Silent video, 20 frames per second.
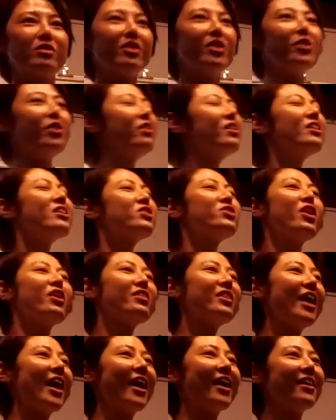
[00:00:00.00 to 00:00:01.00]
It's
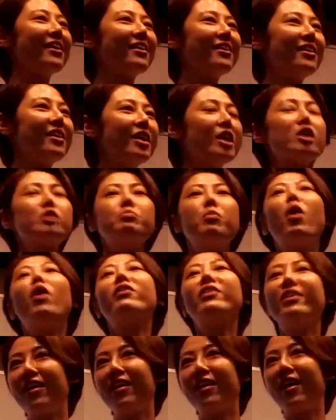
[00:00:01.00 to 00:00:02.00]
not that. It's
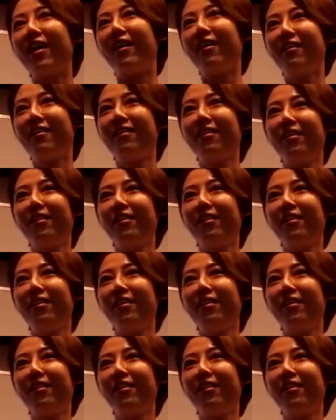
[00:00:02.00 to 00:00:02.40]
more than that.